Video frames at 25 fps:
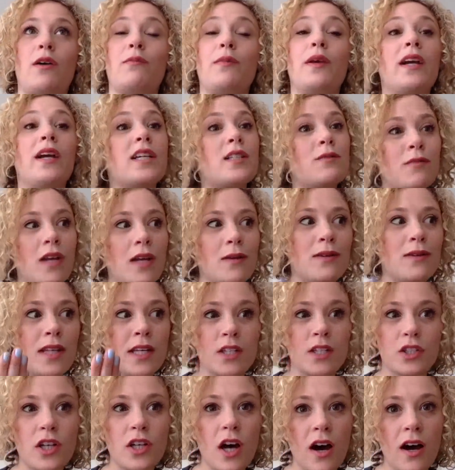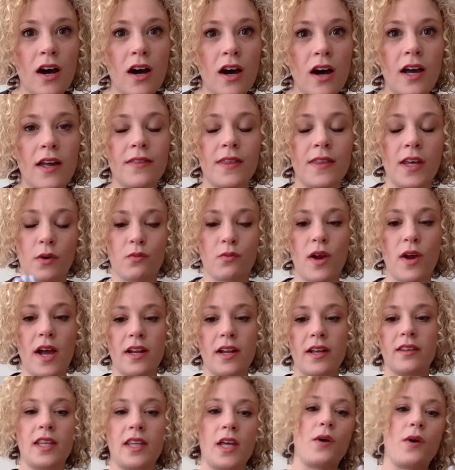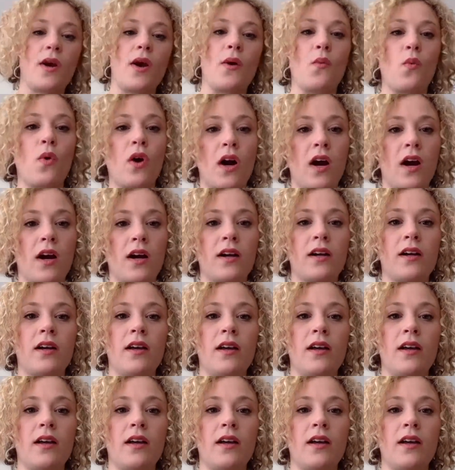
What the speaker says: because maybe they saw it, they read it, they were at work,